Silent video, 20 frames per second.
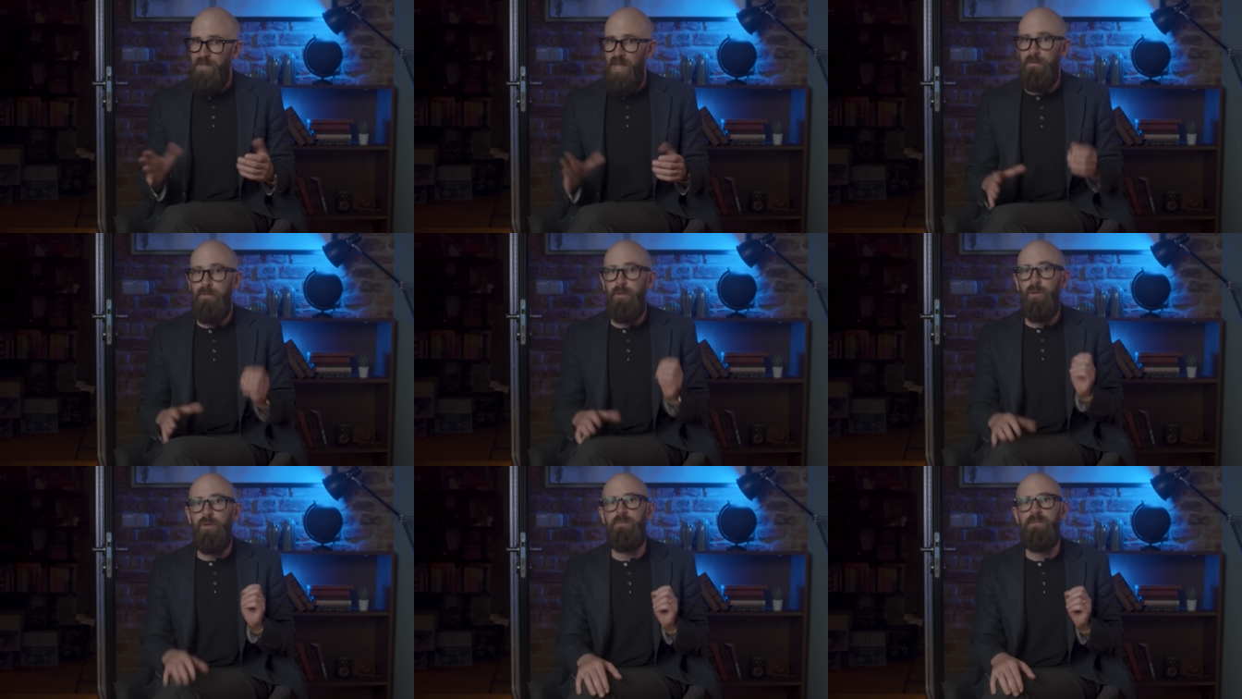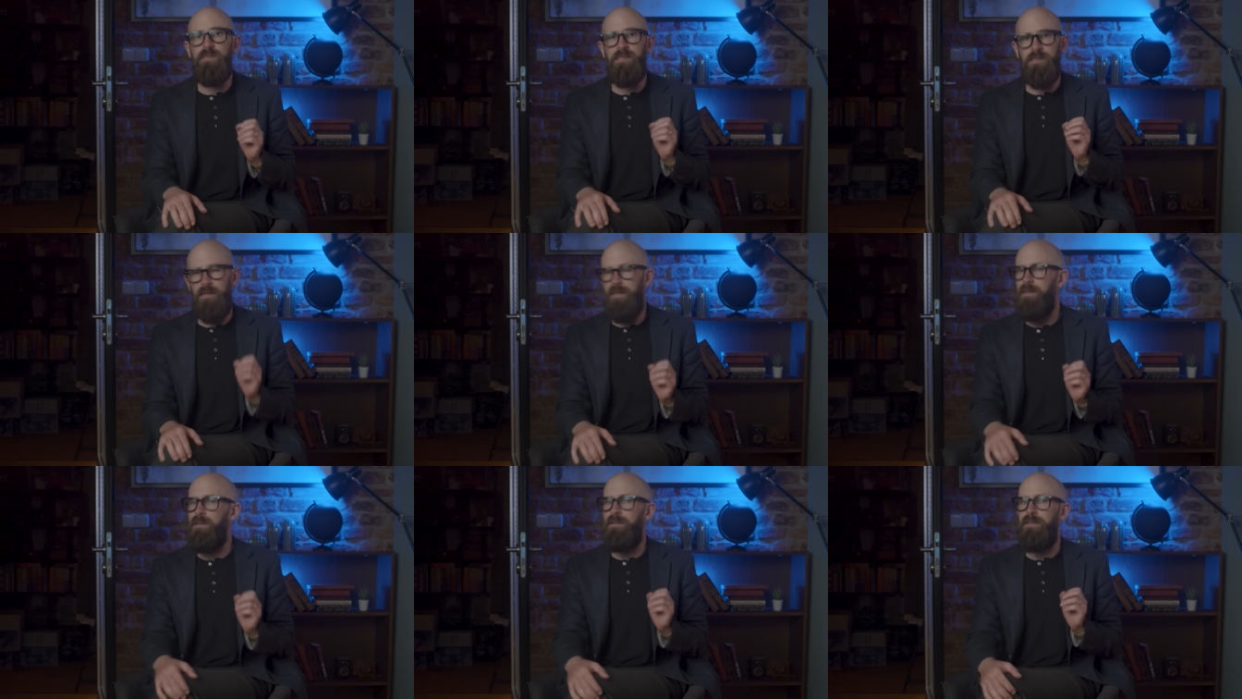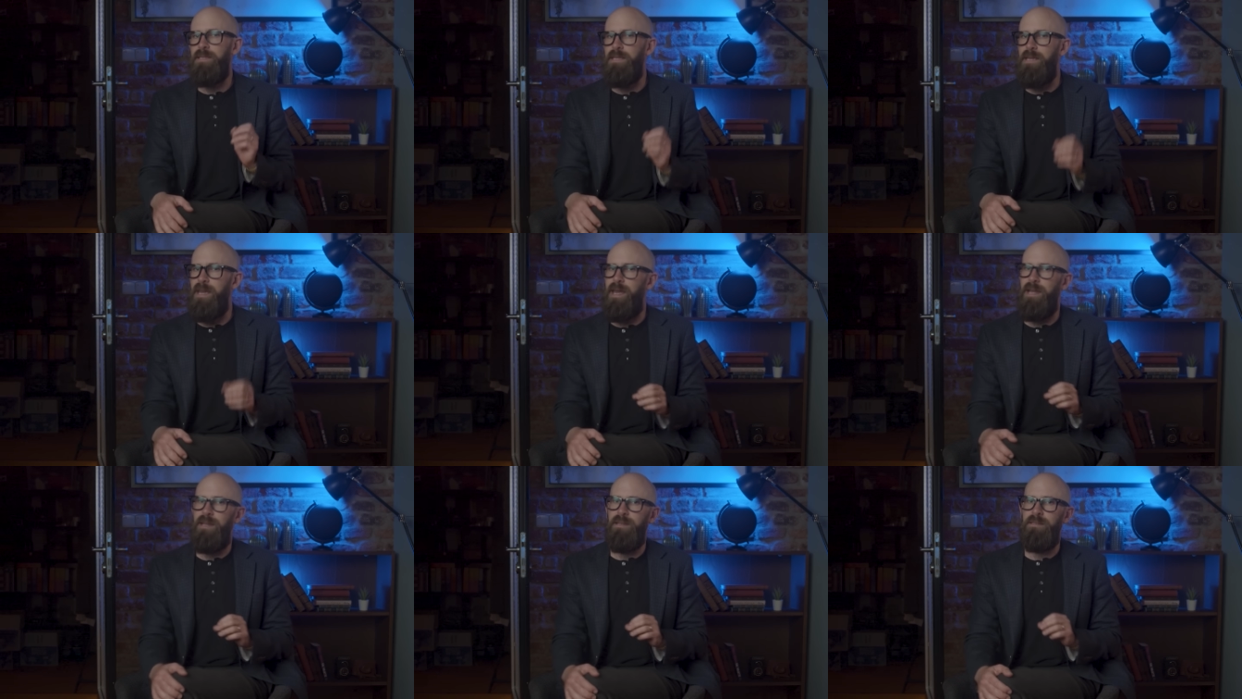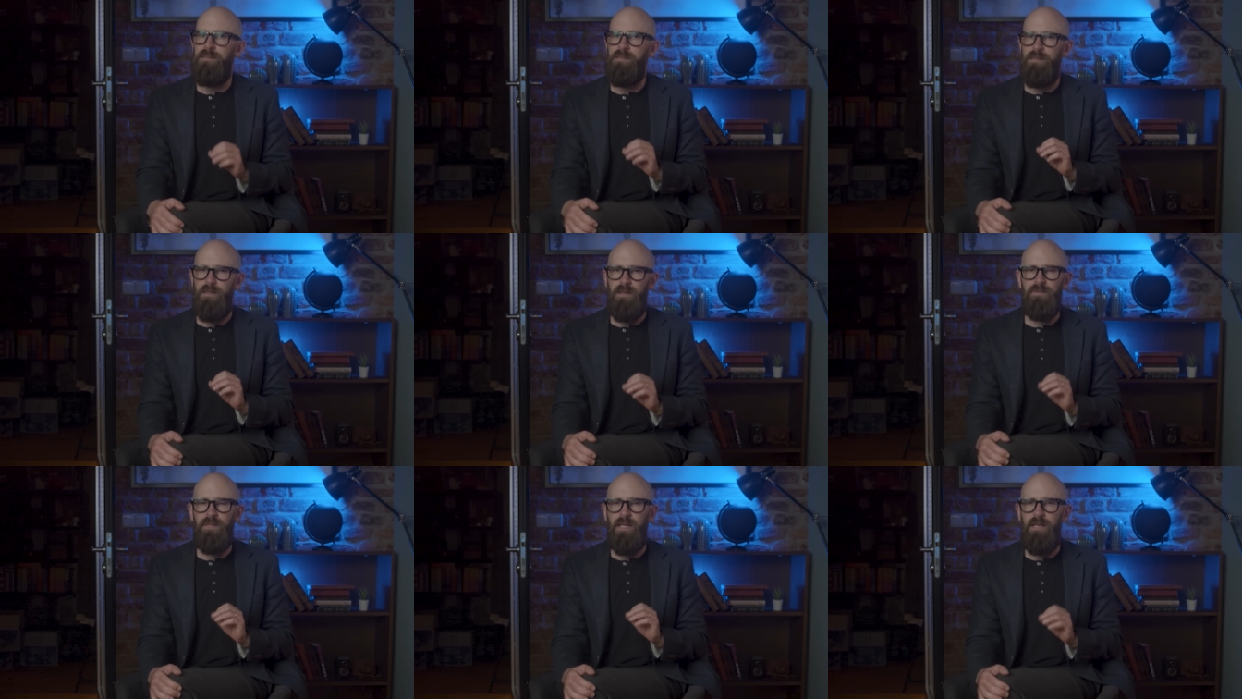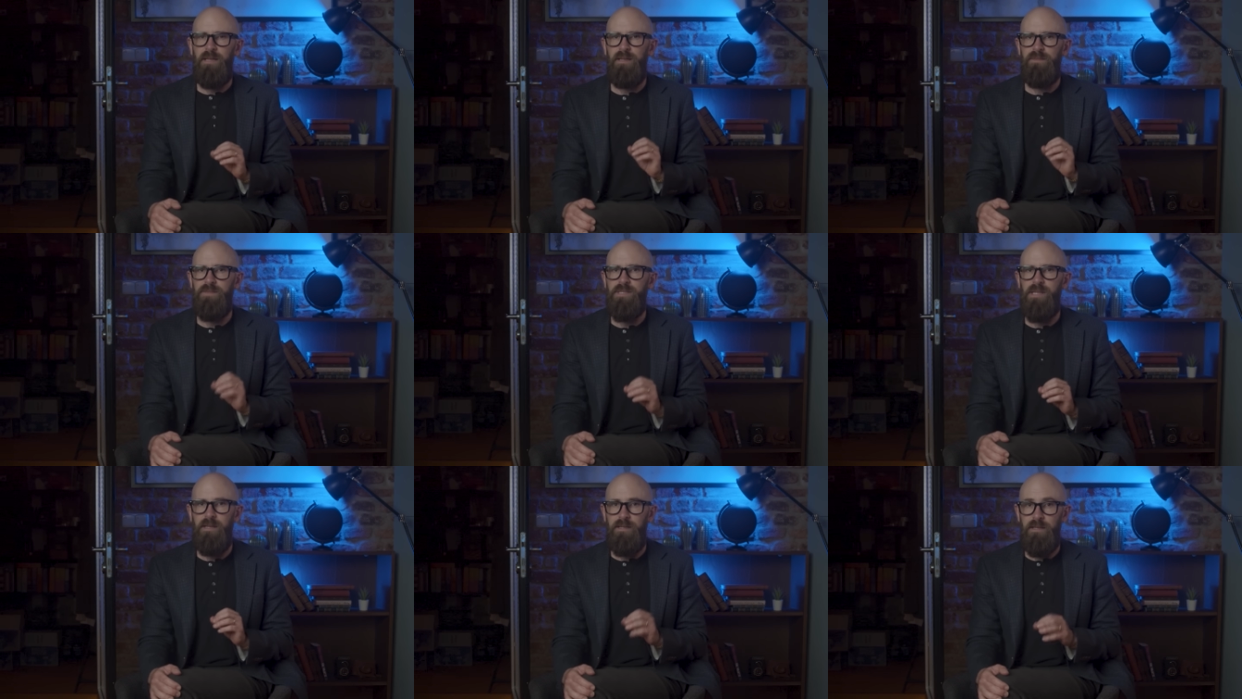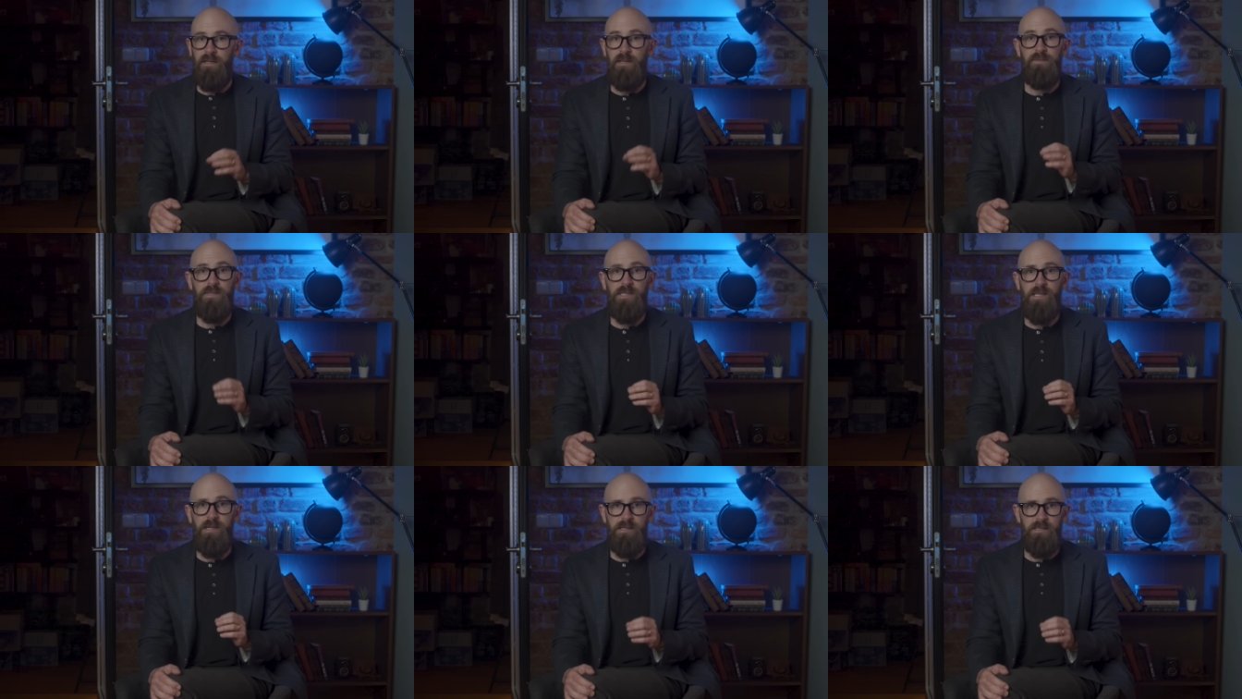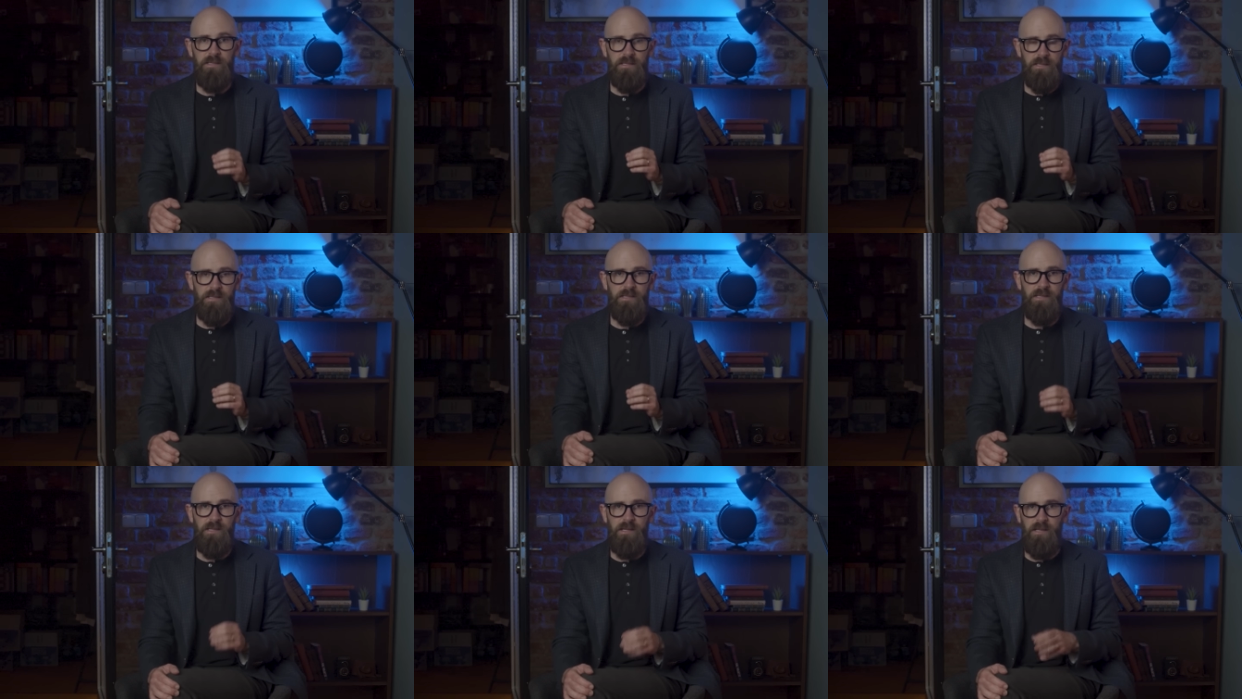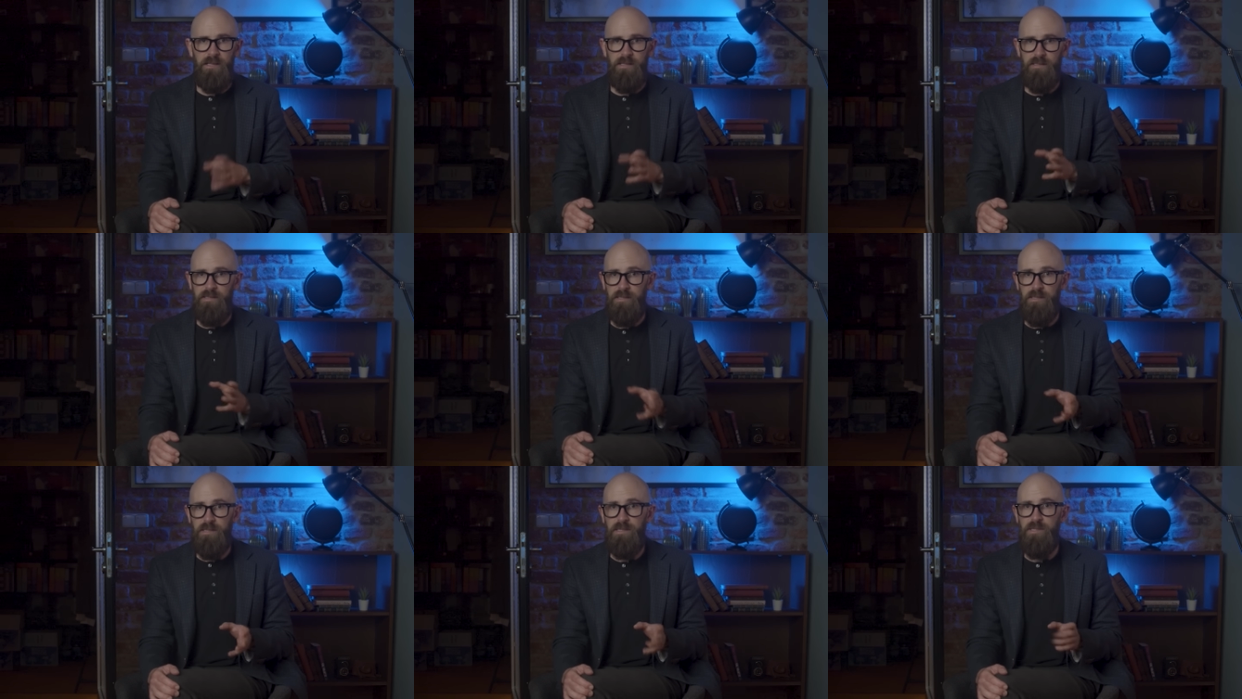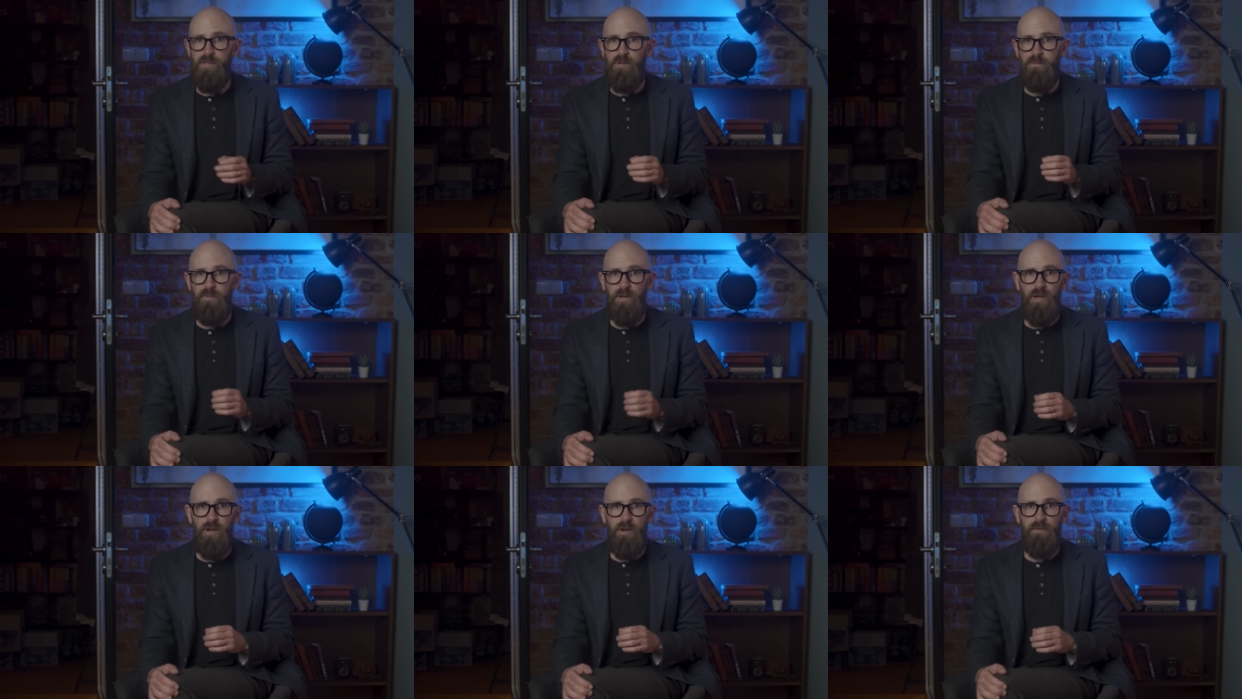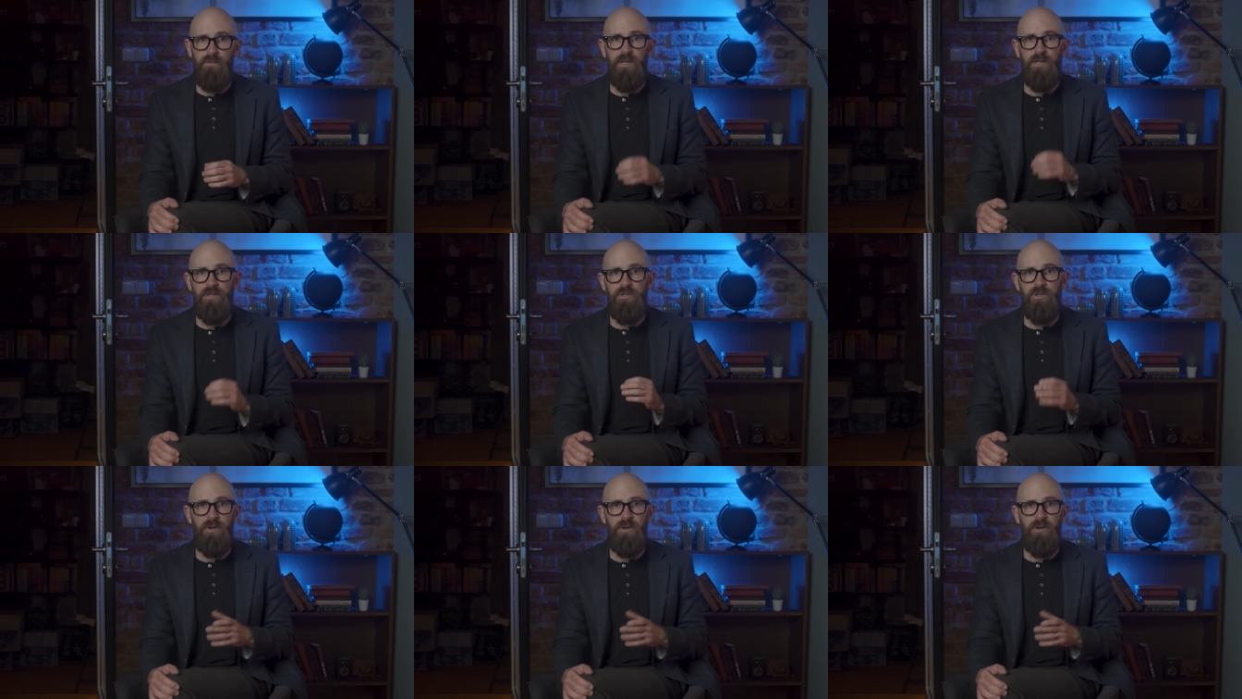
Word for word: They're formed at the end of the life cycle of certain stars that supernova,